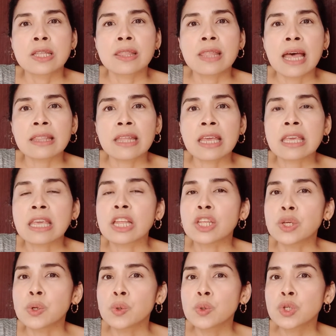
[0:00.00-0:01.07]
that they can
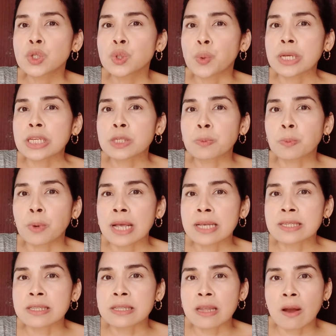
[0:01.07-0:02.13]
use to
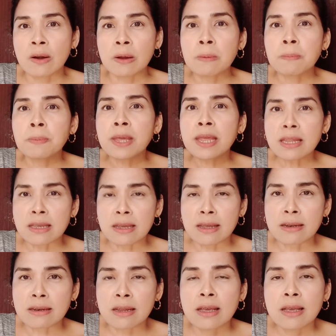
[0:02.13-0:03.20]
express their opinion.